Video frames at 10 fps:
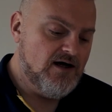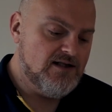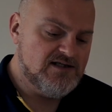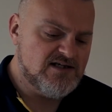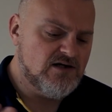
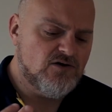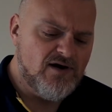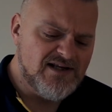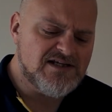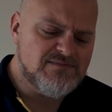This had a
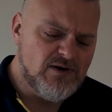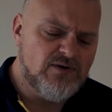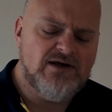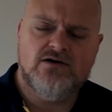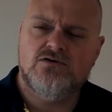light
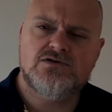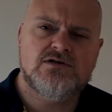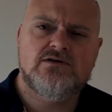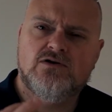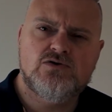smoky nose, so
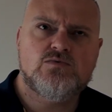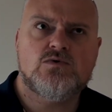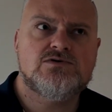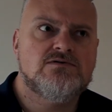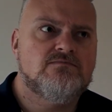the nose
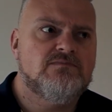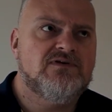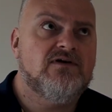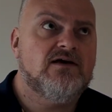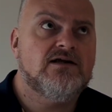wasn't
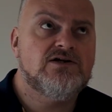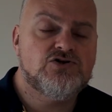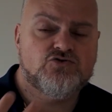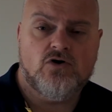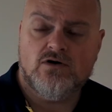particularly
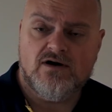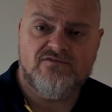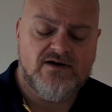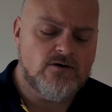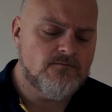strong, I
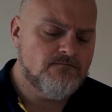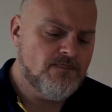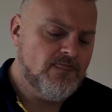felt.